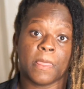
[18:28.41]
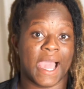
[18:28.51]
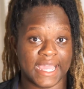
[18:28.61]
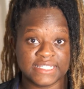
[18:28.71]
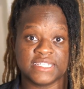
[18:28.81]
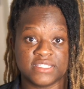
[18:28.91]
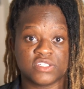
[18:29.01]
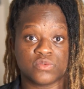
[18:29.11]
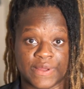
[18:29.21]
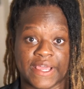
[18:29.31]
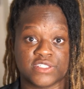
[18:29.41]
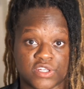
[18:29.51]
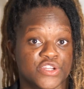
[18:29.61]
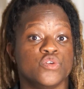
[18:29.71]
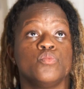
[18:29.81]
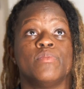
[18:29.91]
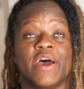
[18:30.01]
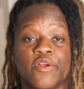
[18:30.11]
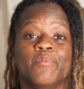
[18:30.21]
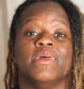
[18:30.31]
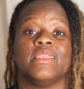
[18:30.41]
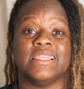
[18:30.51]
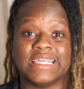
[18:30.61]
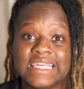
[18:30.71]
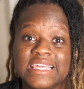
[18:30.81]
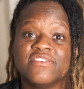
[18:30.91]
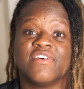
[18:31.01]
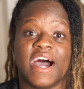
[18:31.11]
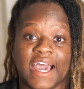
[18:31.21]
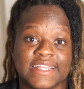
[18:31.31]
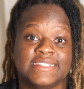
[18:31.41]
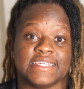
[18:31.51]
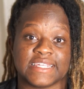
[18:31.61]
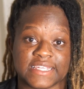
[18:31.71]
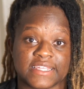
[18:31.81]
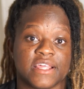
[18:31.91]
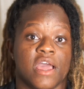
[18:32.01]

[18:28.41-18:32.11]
I did this when I started. You better believe I did it.